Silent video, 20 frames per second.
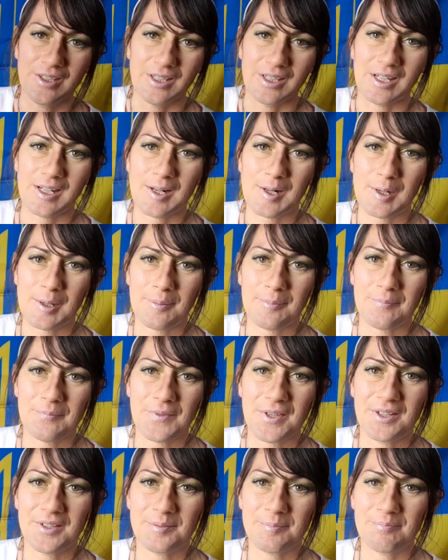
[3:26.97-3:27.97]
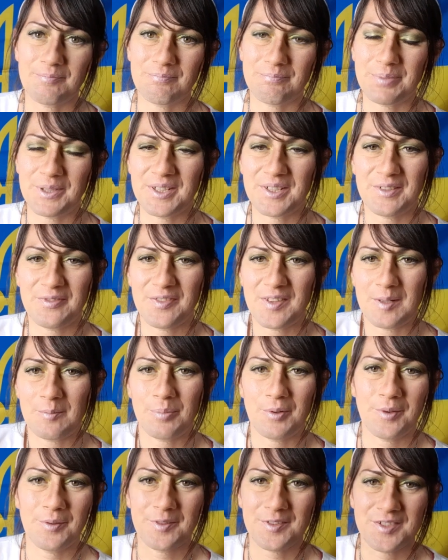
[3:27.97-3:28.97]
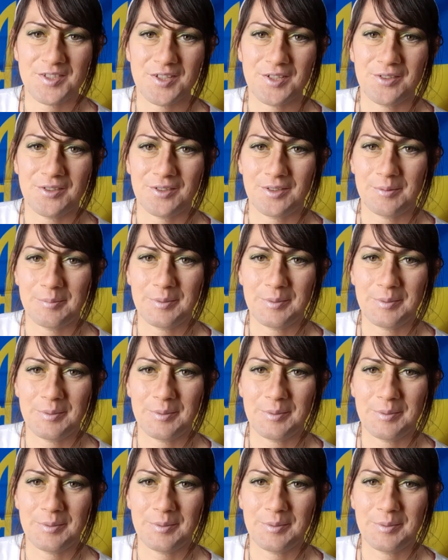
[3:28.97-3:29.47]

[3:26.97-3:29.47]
But if that bothers you, I